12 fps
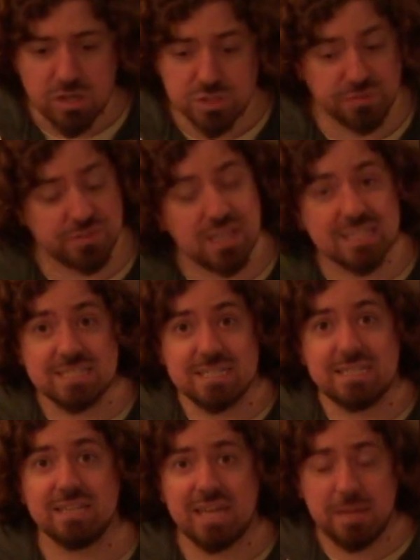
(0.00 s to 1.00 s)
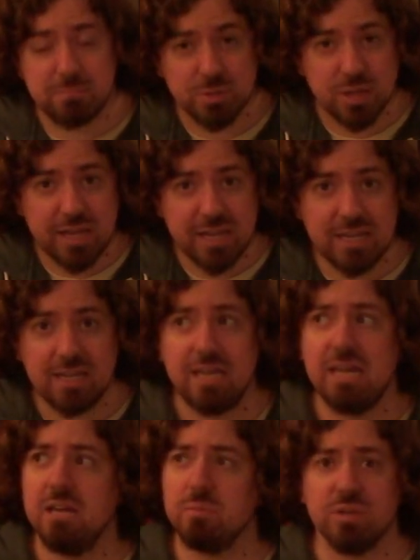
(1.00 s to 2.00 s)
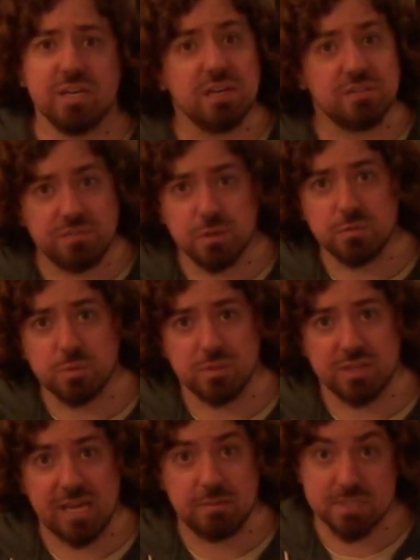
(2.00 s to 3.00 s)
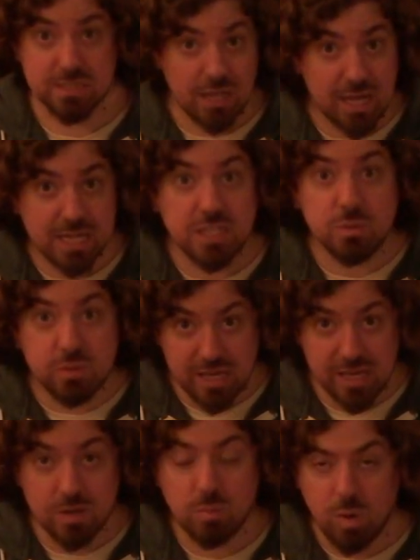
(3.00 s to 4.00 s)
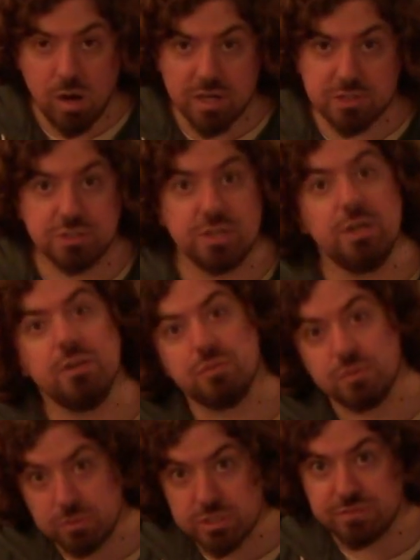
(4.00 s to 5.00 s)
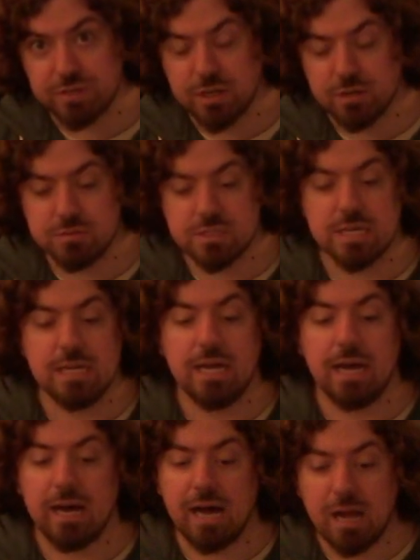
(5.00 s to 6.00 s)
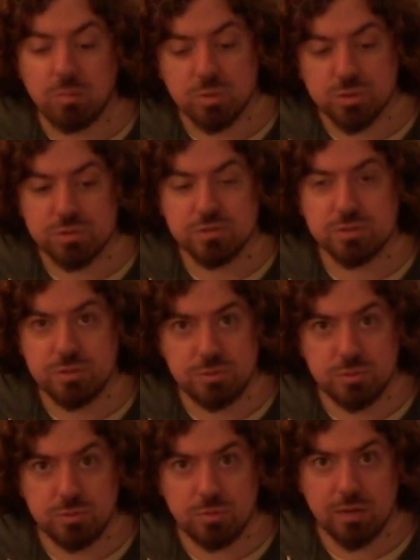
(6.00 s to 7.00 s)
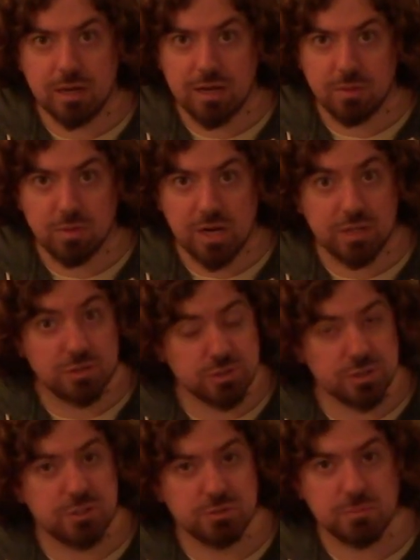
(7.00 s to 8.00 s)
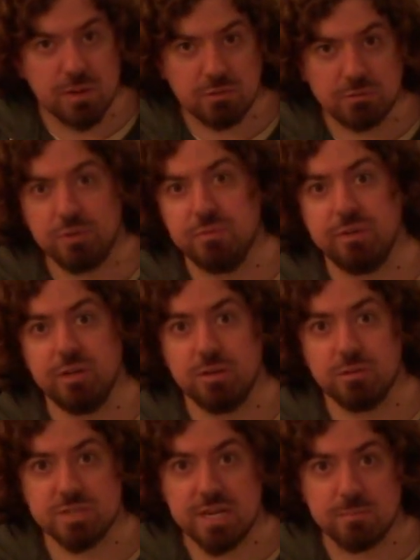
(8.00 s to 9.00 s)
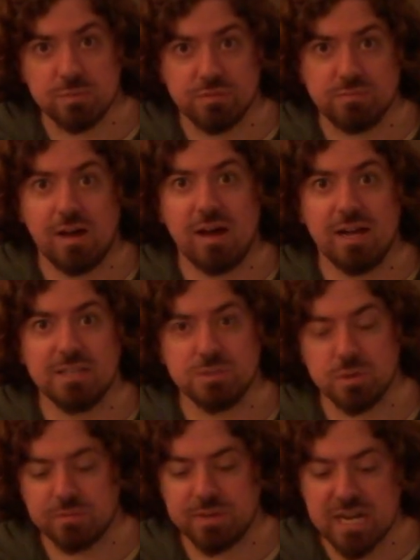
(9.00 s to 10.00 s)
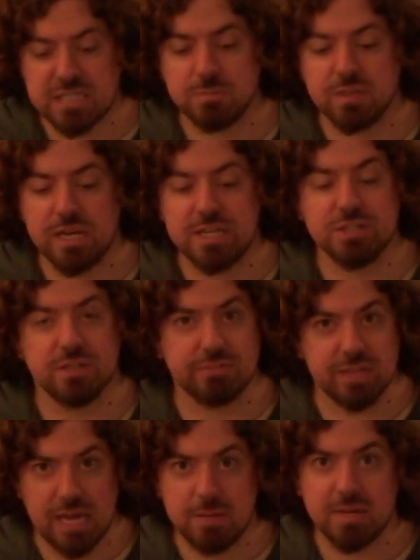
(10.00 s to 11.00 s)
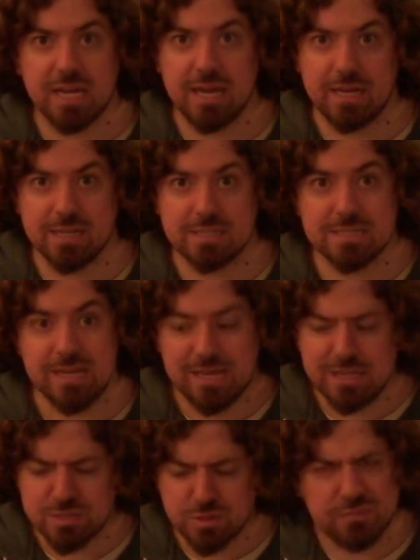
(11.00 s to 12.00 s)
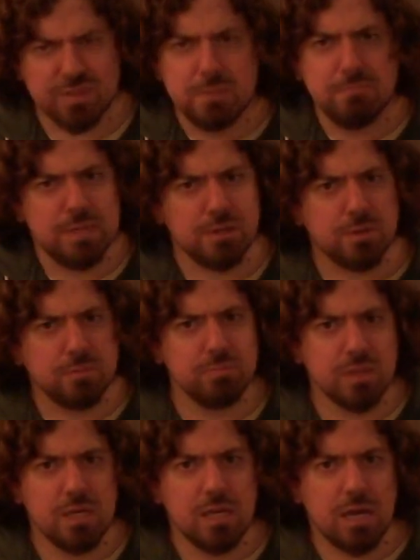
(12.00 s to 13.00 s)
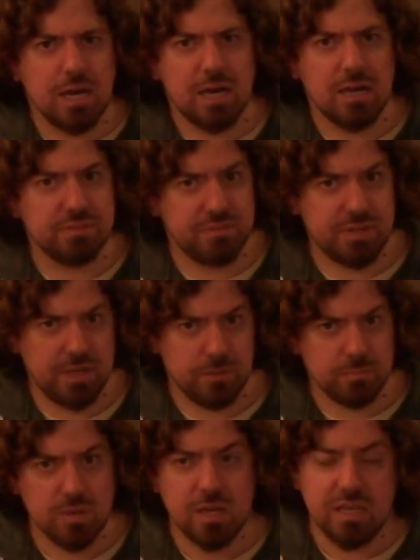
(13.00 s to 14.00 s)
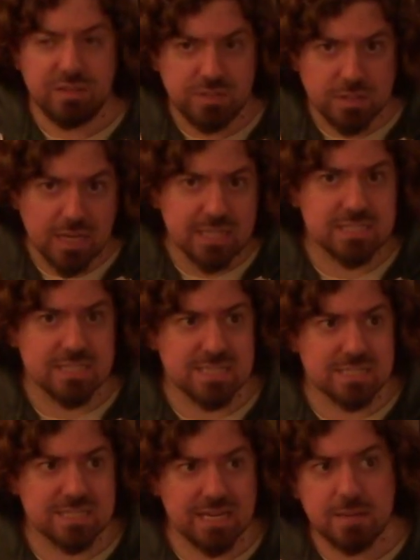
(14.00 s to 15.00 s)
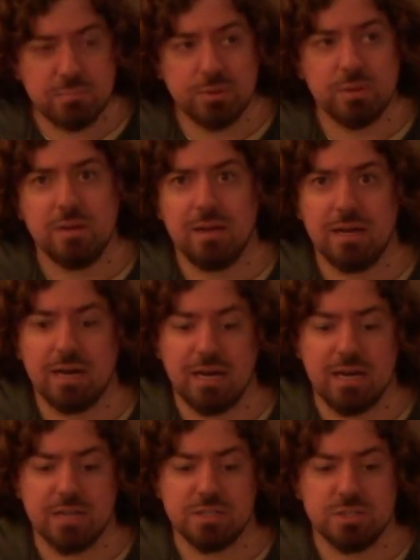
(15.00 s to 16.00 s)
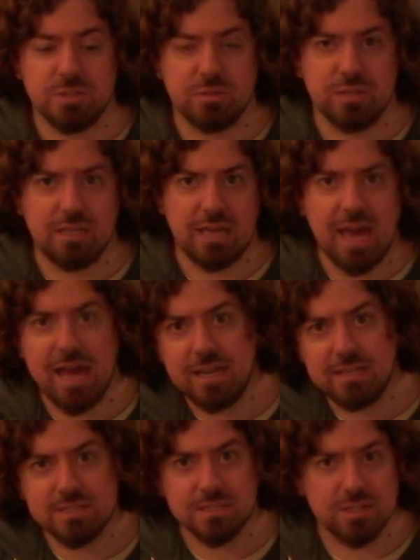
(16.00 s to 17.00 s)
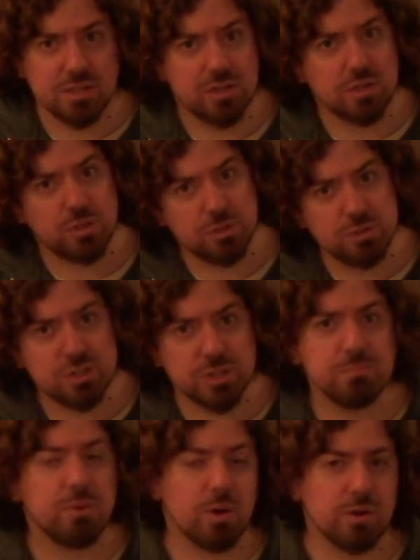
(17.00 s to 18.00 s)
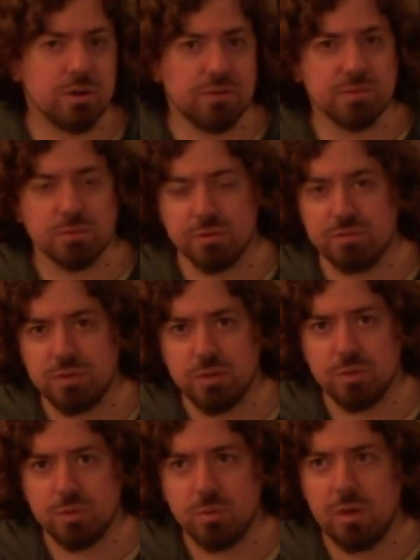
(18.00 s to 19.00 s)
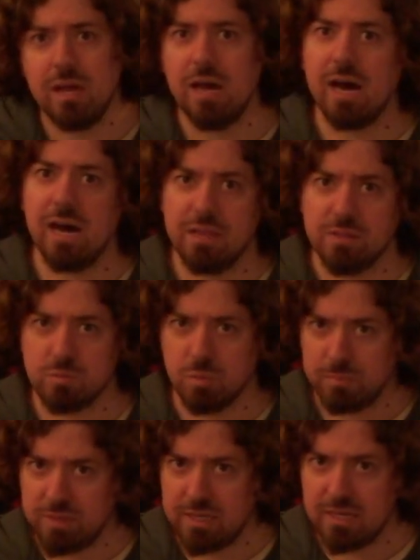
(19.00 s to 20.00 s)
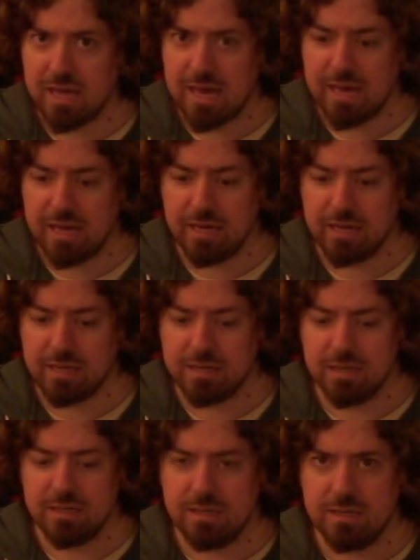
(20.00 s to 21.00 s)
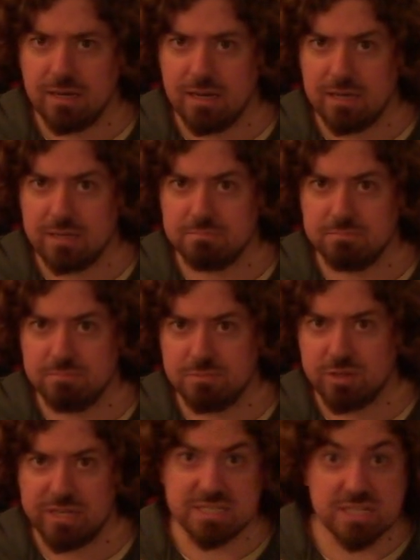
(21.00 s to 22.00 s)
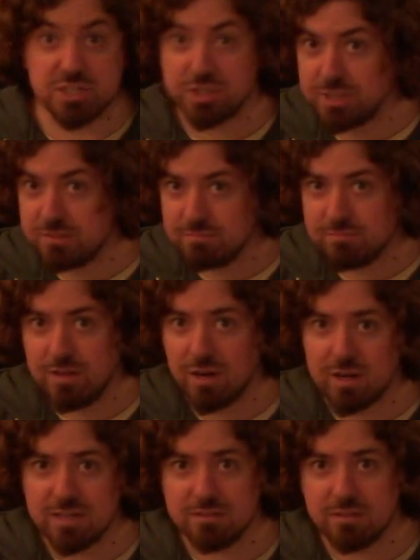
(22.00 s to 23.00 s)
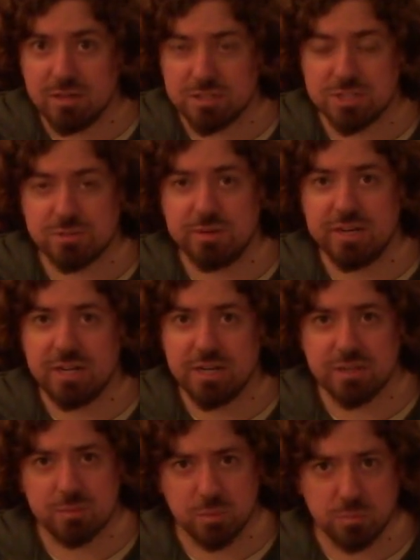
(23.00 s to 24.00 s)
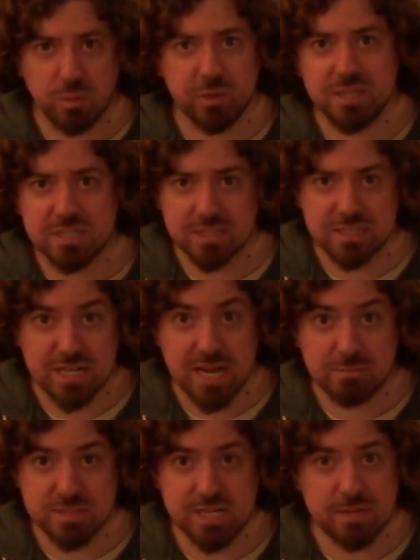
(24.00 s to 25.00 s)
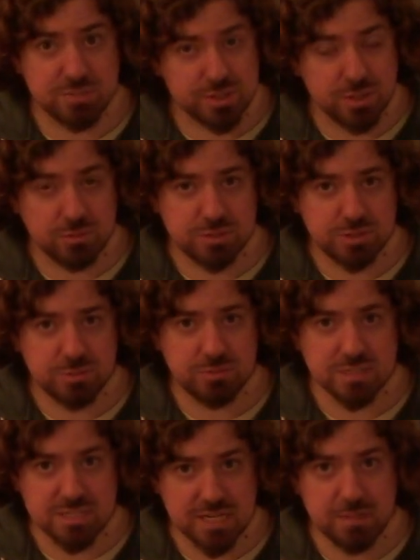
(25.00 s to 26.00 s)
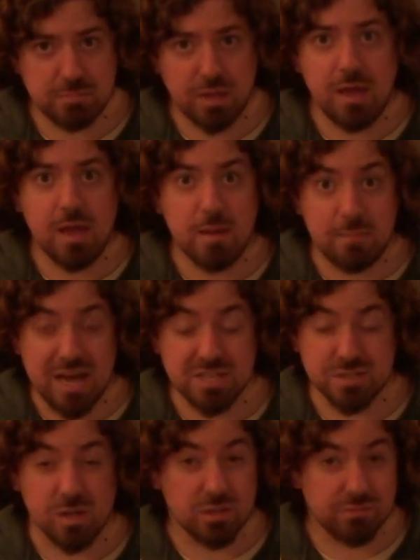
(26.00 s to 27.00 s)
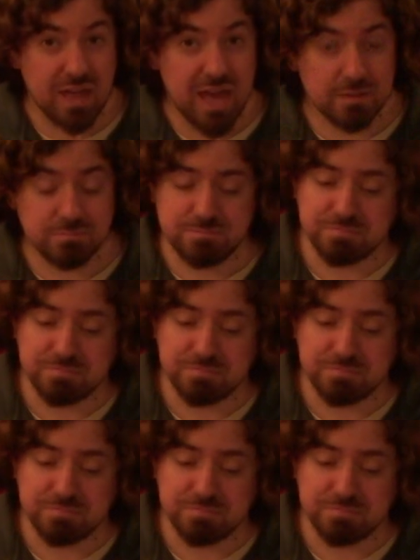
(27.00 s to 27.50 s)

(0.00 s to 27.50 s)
So if you'd like to see the game played and really get a feel for what the game is like, you can watch those videos. Uh, I will do uh, what I usually do with my review videos and provide sort of an explanation of the game mechanics sort of in the middle uh, of the video. If you'd like to skip to the end and conclusion part of the review, there will be a transition on, on screen here that will point you to the timestamp to go to to skip past all of that.